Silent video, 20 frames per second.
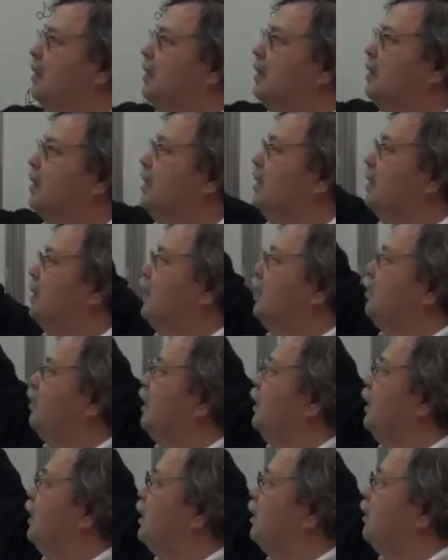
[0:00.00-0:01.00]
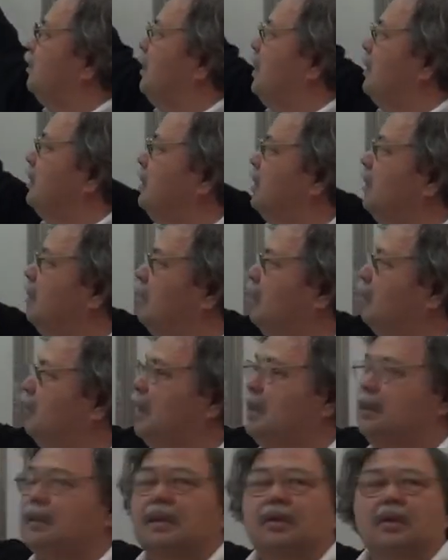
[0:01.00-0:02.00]
this
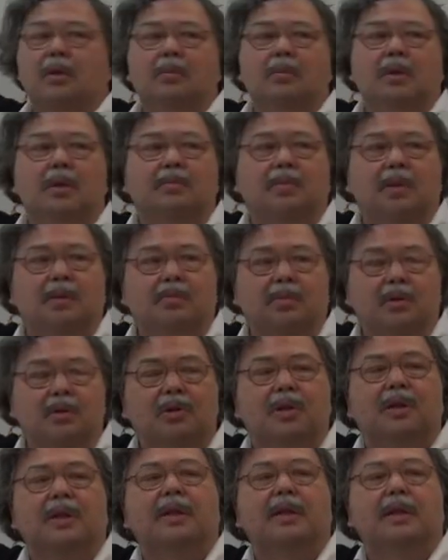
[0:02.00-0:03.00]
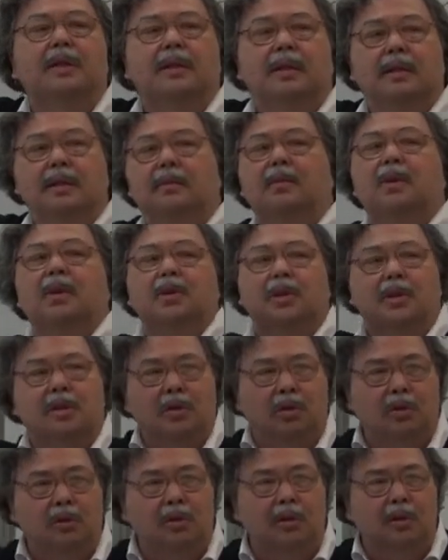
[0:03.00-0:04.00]
multinomial proportion, which is
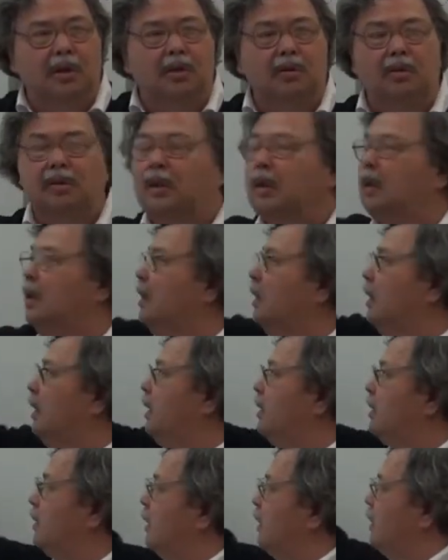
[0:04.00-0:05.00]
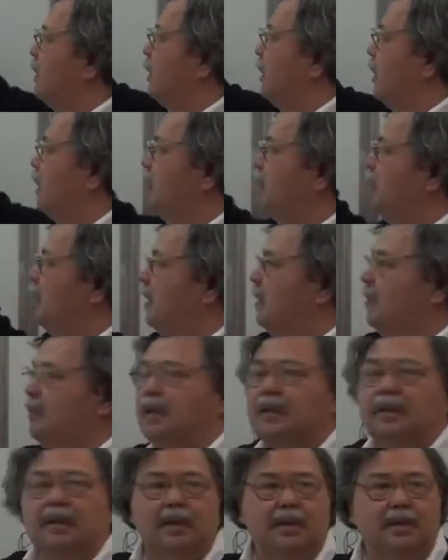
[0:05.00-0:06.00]
not known, is the same in
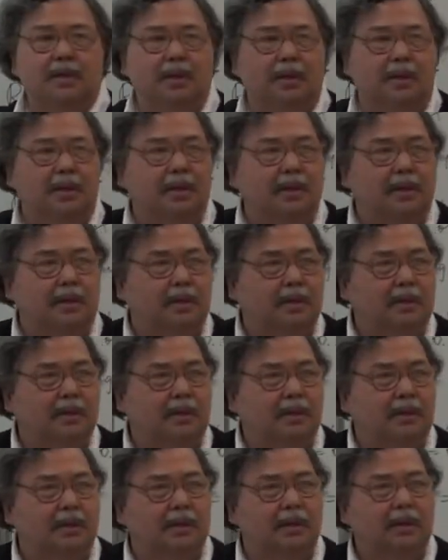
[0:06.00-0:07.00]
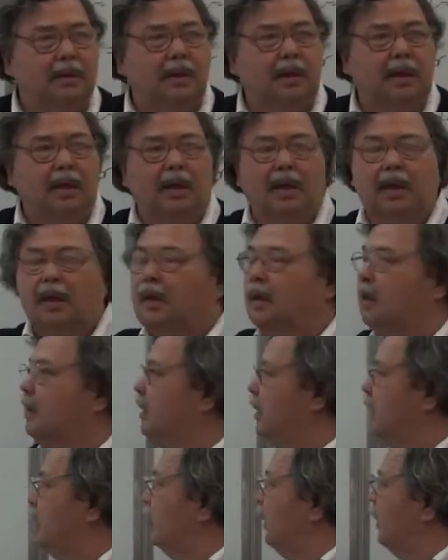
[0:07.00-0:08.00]
every region.
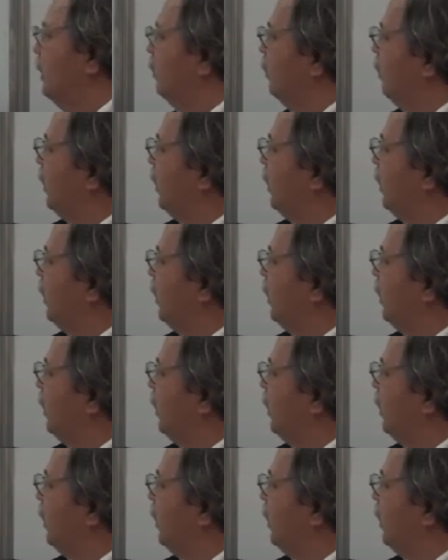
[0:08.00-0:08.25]
Then it